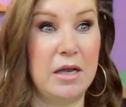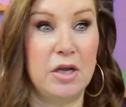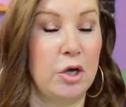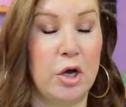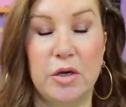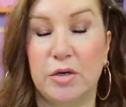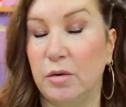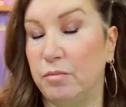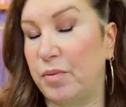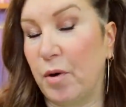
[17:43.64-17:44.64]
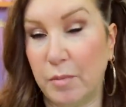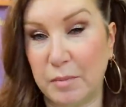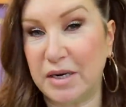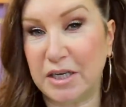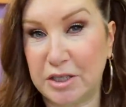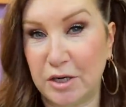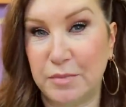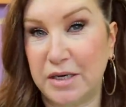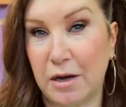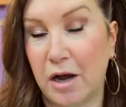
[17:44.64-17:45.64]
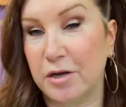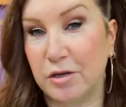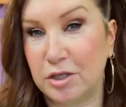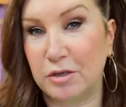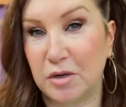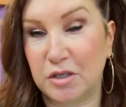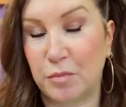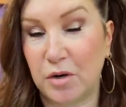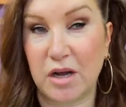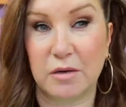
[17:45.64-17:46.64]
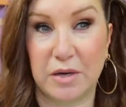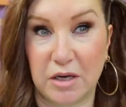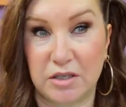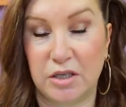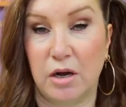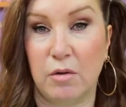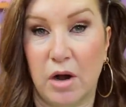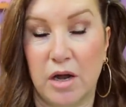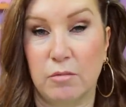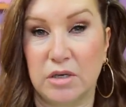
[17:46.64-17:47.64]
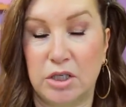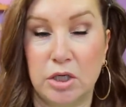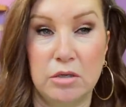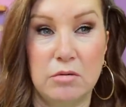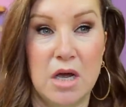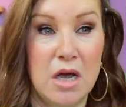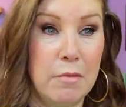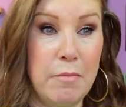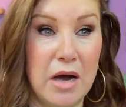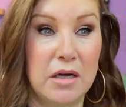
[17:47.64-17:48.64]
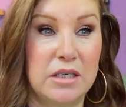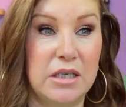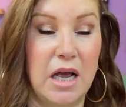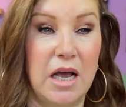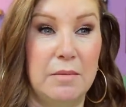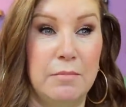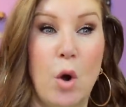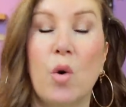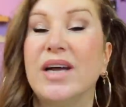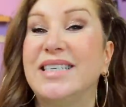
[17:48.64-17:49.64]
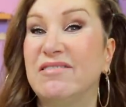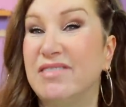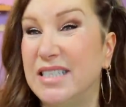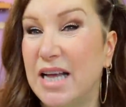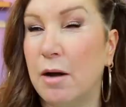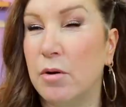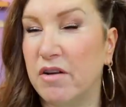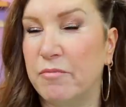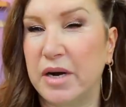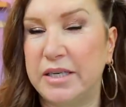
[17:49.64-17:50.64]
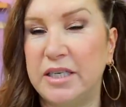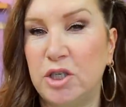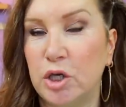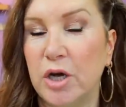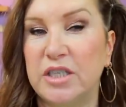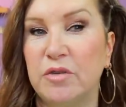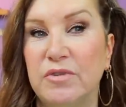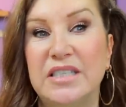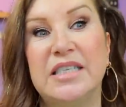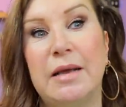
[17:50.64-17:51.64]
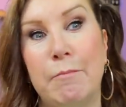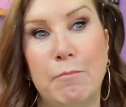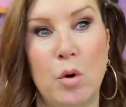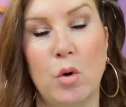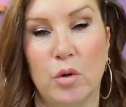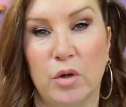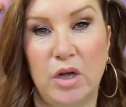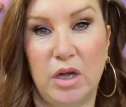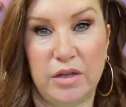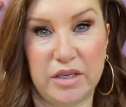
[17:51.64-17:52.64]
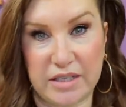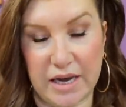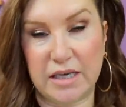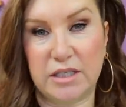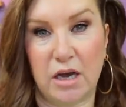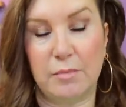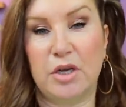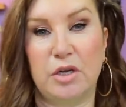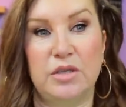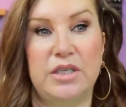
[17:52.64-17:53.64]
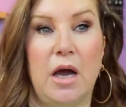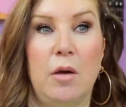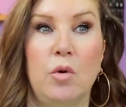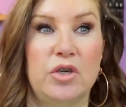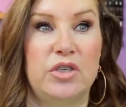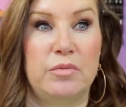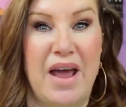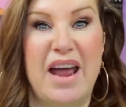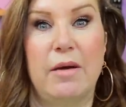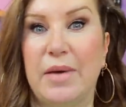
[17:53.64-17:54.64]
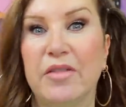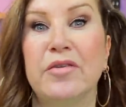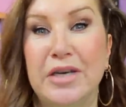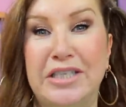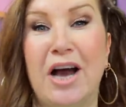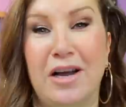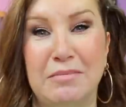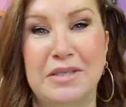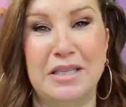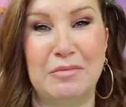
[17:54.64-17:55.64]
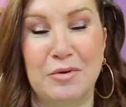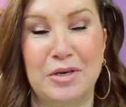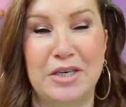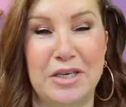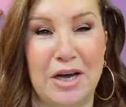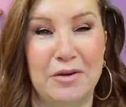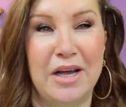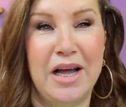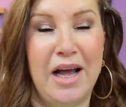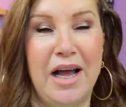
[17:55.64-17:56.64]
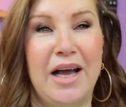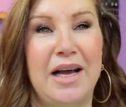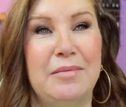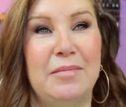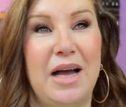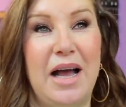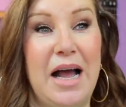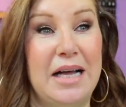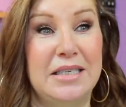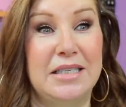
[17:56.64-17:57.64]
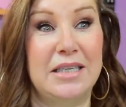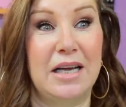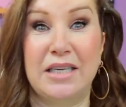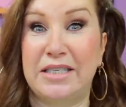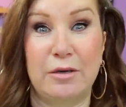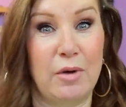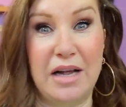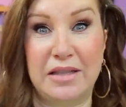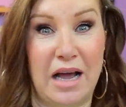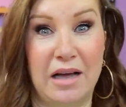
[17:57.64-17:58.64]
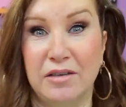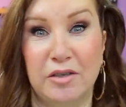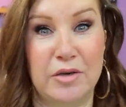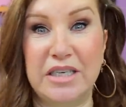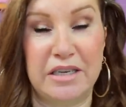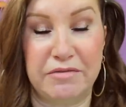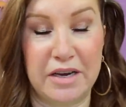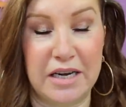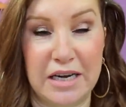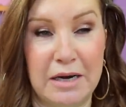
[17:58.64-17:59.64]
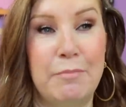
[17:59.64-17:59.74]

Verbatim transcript: you could probably assume that it, I use too much product because you know I always do but um, or I didn't rinse it out enough but I did try to rinse it more the second time I used it I washed my hair about three times in the morning you know um, and I still had that greasy feeling